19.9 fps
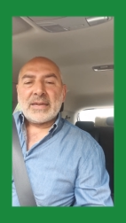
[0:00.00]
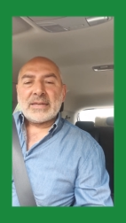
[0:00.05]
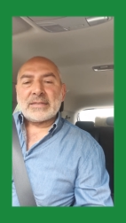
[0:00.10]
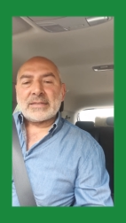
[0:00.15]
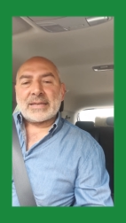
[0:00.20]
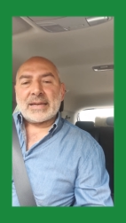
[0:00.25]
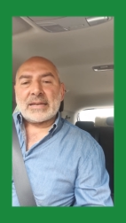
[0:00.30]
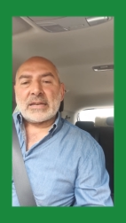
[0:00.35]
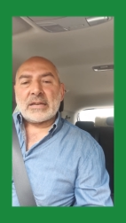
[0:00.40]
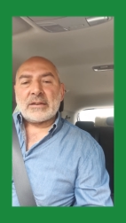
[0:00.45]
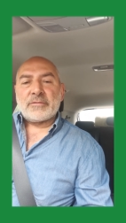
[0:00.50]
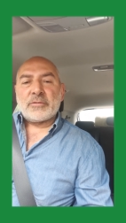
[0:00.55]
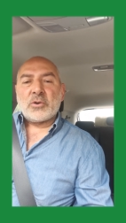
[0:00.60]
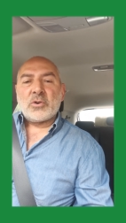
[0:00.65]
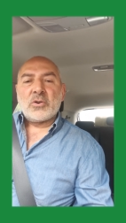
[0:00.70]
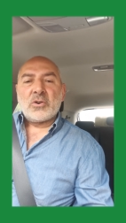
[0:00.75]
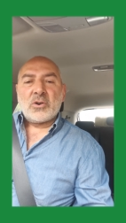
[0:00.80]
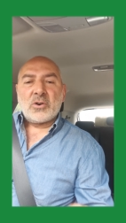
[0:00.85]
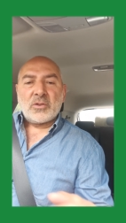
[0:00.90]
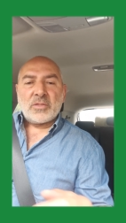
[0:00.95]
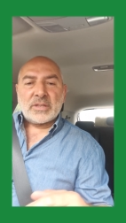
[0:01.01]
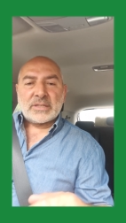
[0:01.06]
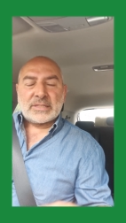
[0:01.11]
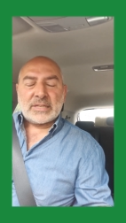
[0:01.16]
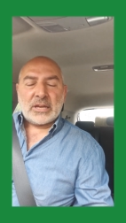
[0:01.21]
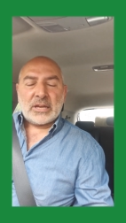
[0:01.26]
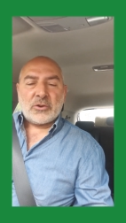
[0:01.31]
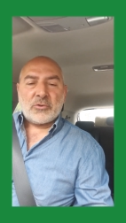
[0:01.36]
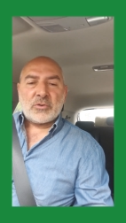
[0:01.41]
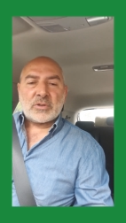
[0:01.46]
And you're going to have all the
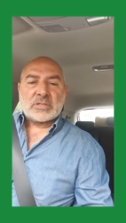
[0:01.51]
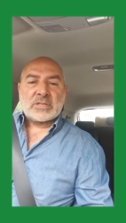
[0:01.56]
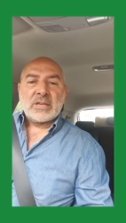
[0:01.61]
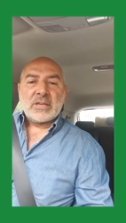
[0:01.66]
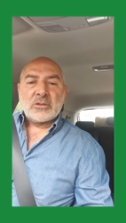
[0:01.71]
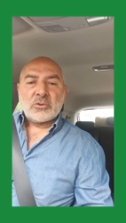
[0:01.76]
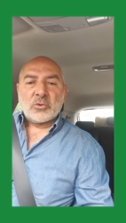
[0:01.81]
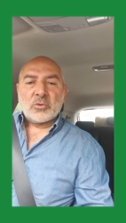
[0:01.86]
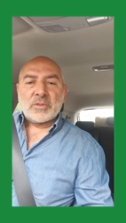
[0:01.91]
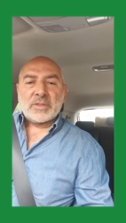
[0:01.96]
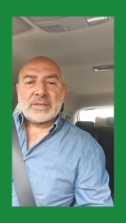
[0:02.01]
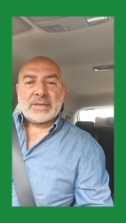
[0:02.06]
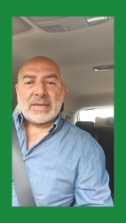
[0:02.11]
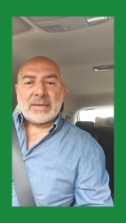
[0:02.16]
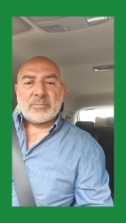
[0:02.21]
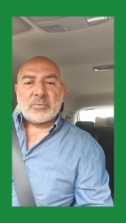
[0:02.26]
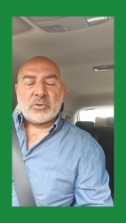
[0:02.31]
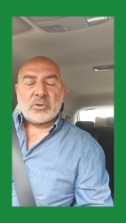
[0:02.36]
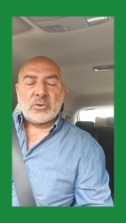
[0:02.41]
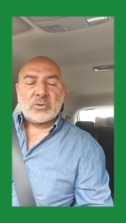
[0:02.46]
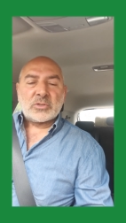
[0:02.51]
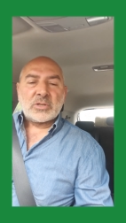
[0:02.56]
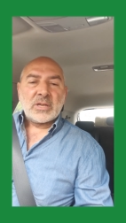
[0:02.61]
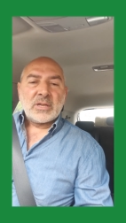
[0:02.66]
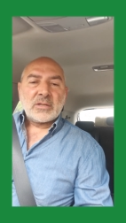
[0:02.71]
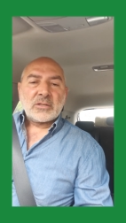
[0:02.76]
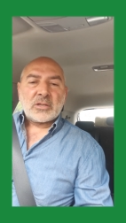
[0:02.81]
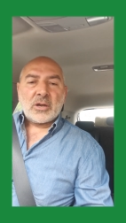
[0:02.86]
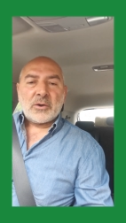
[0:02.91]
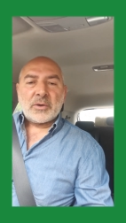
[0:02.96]
terrorists in all the neighborhood
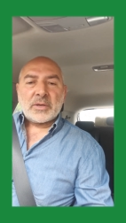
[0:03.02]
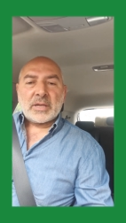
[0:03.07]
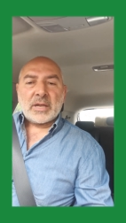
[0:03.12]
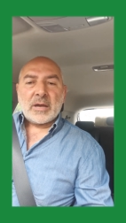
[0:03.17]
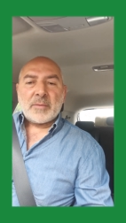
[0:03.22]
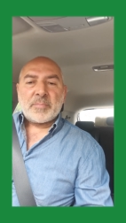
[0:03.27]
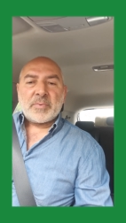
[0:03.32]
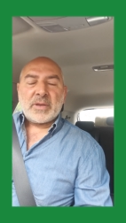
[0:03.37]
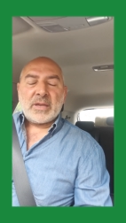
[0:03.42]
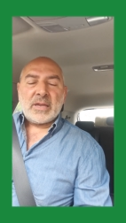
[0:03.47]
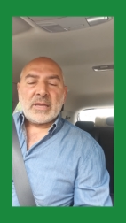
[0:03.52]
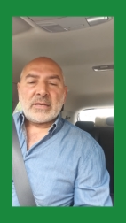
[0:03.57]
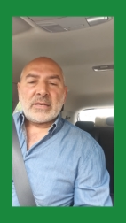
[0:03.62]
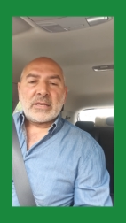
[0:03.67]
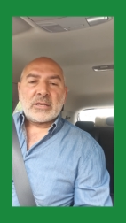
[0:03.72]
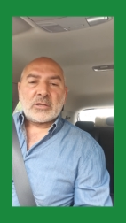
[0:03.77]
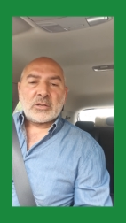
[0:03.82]
going up in a